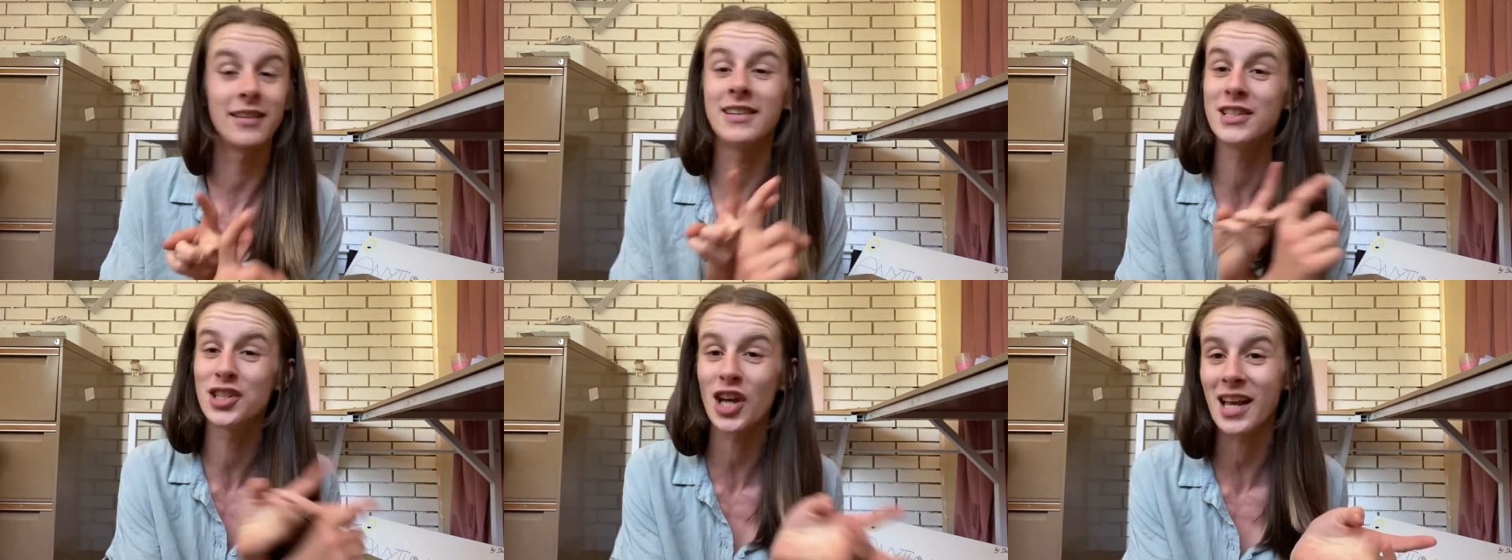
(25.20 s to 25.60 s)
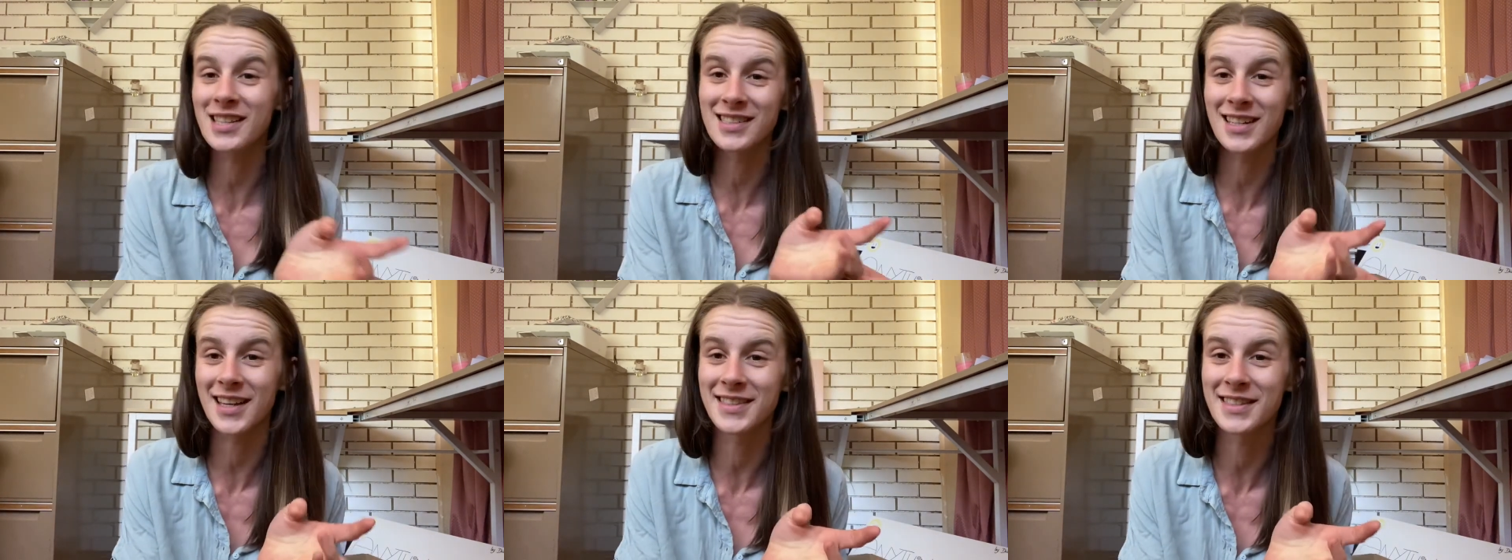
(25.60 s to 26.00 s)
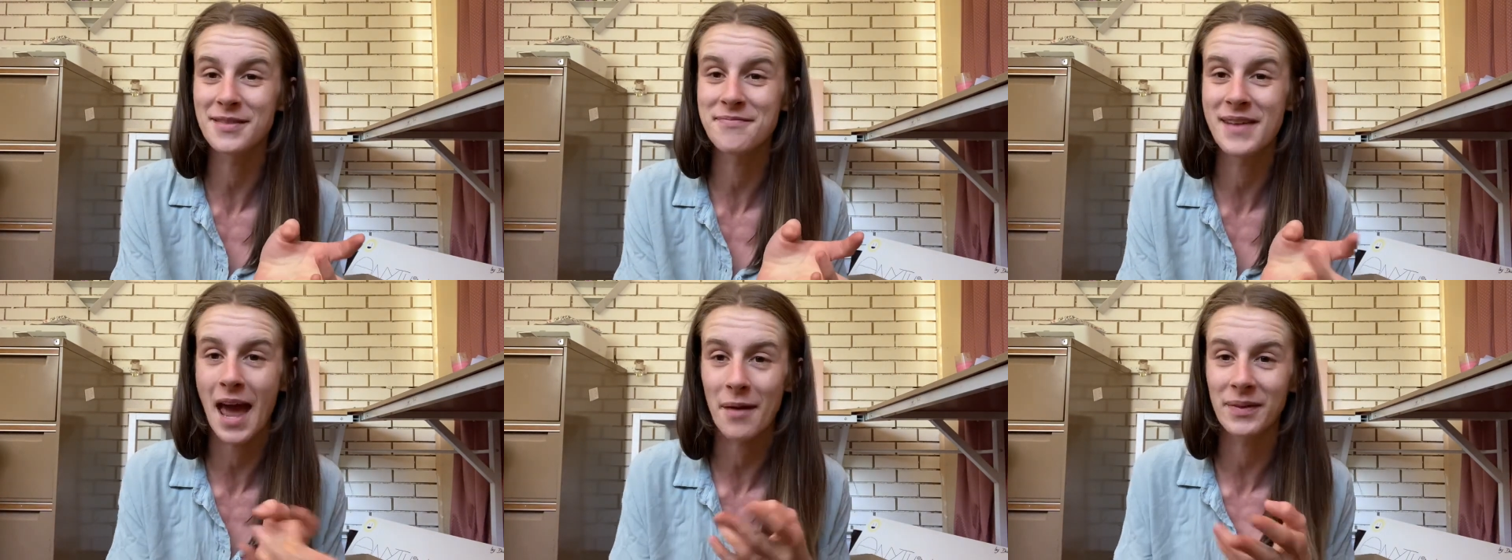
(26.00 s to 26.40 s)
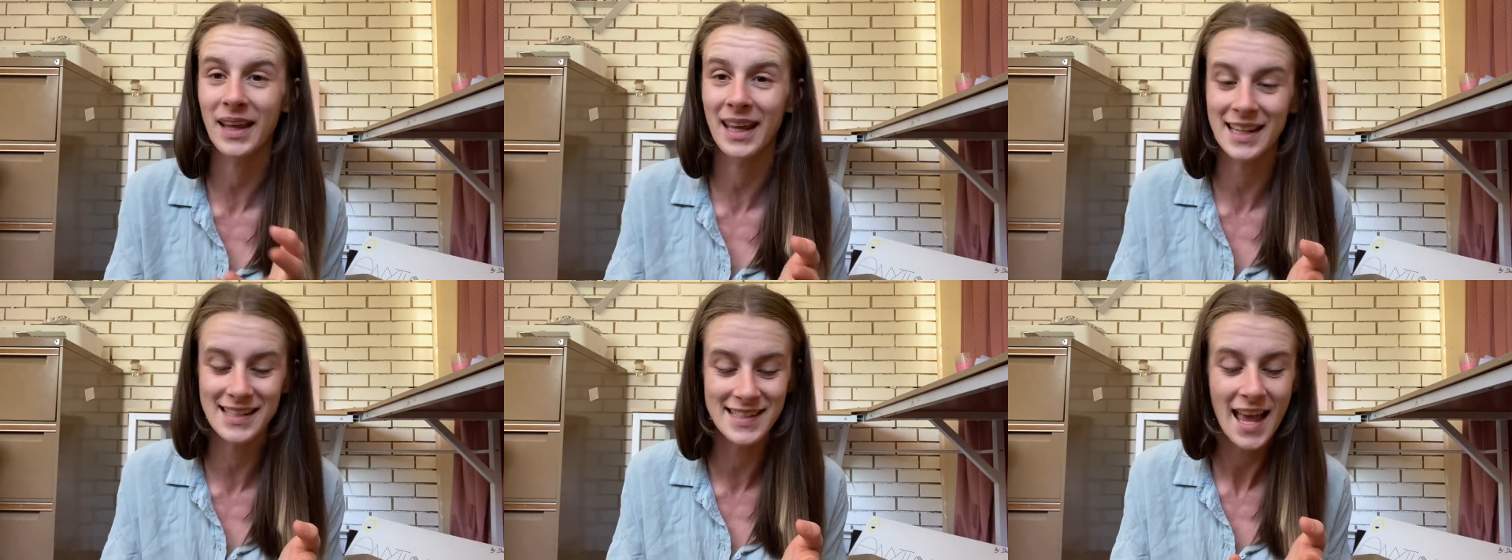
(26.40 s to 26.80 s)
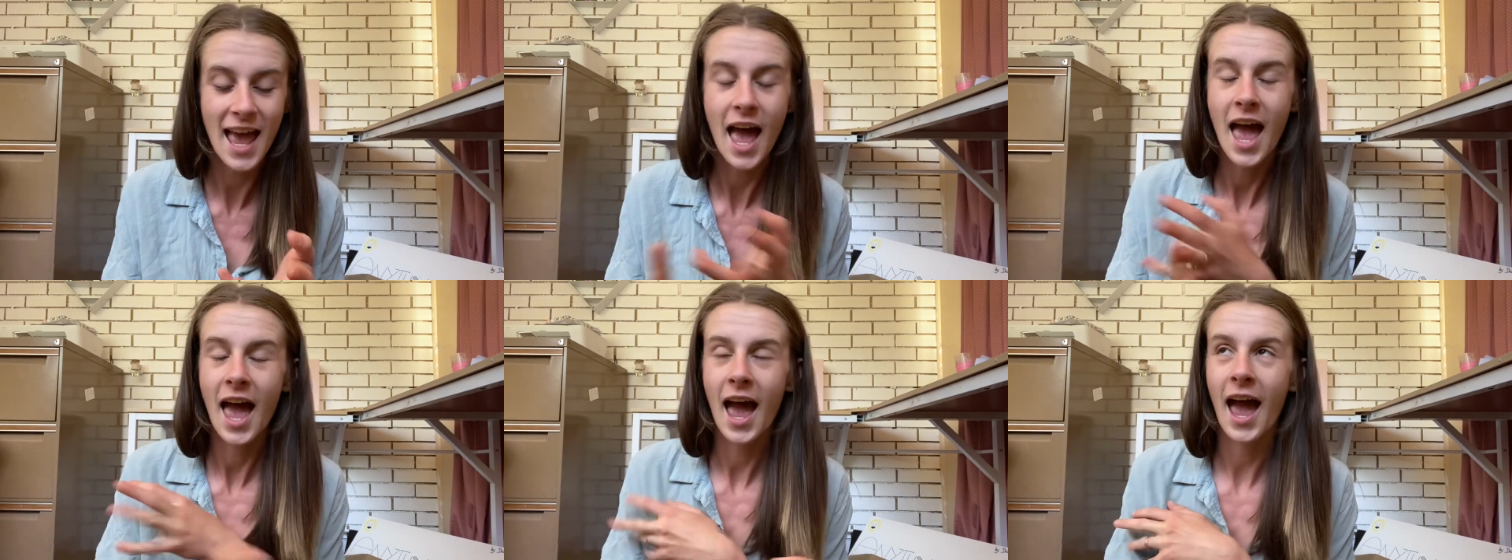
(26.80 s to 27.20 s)
just done some nappies
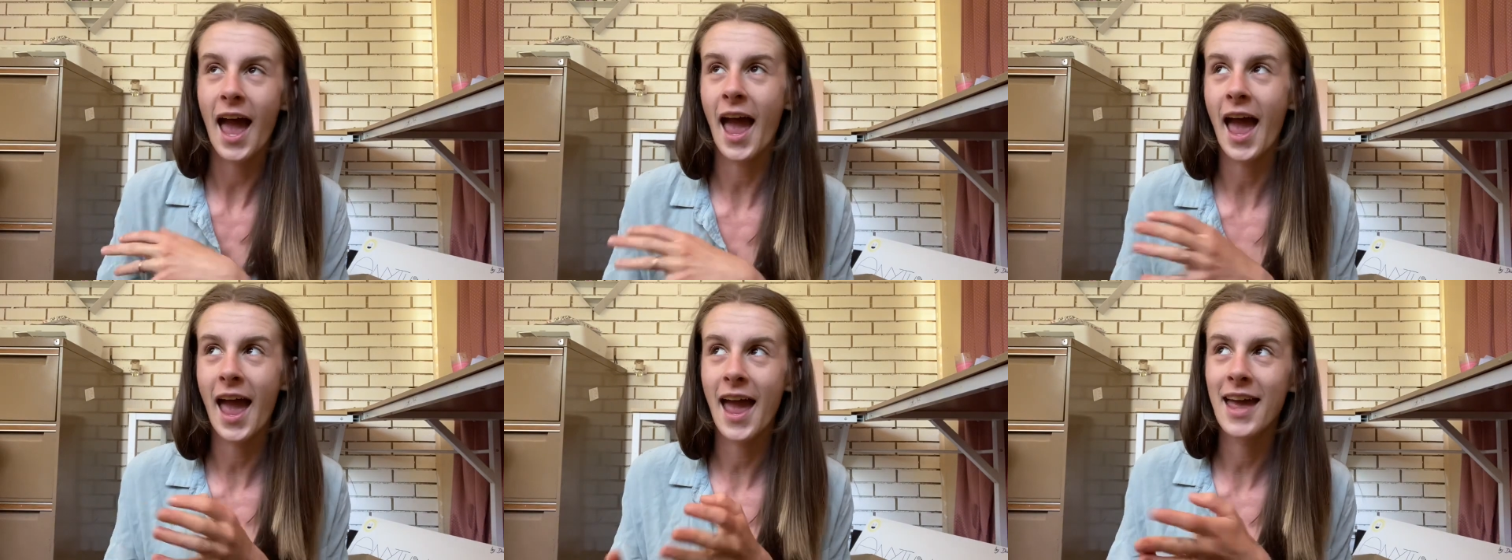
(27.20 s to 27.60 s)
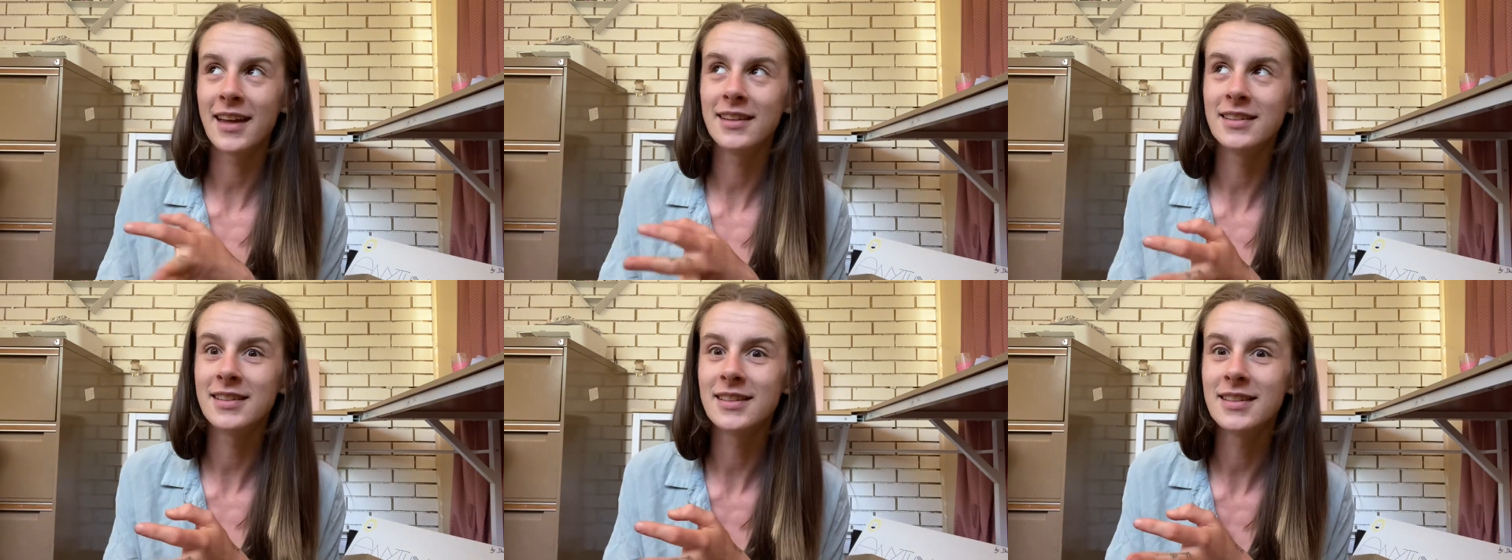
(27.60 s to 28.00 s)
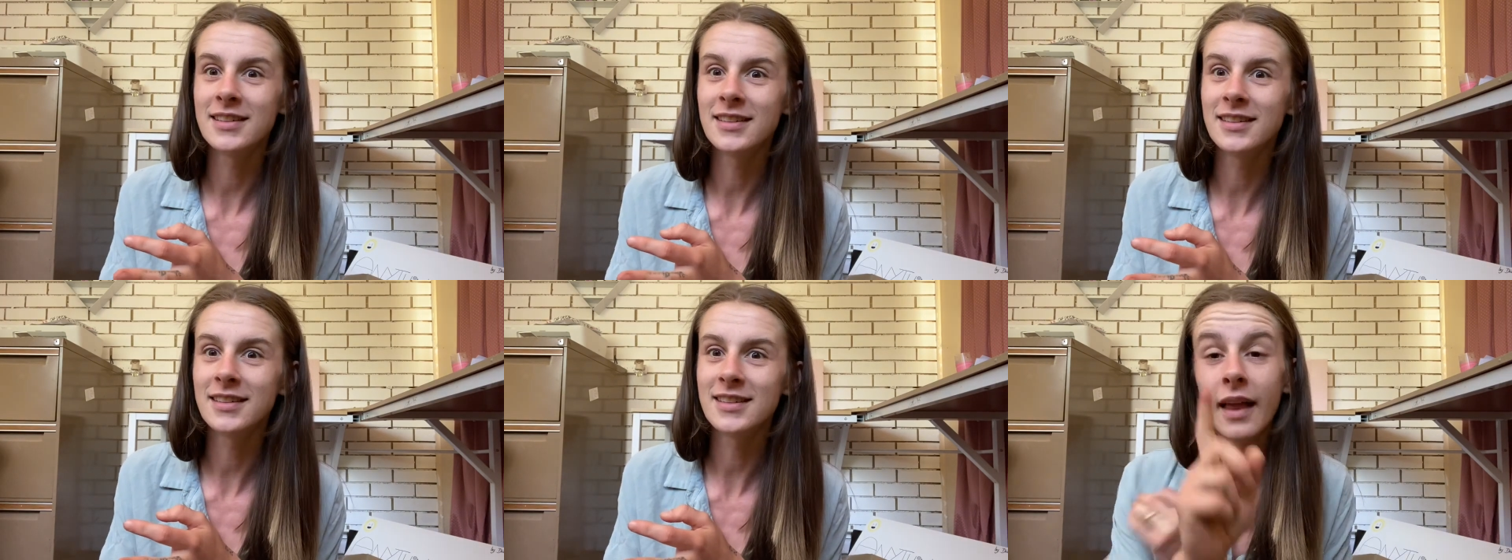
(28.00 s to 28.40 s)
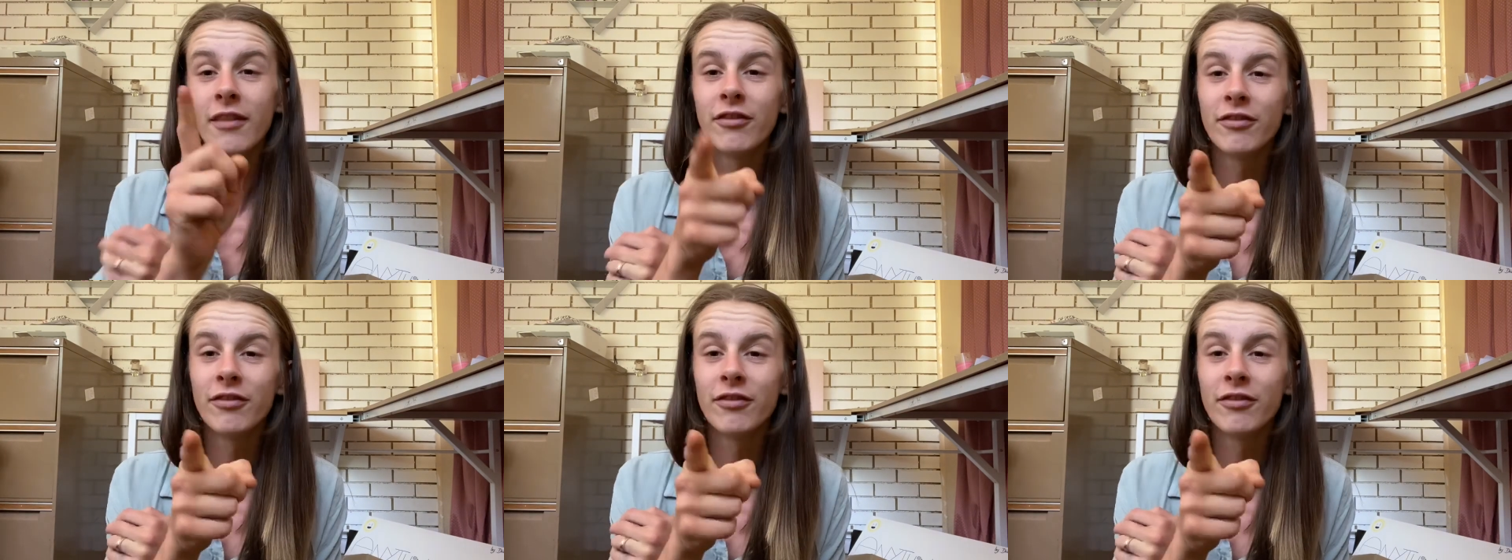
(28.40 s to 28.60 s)
and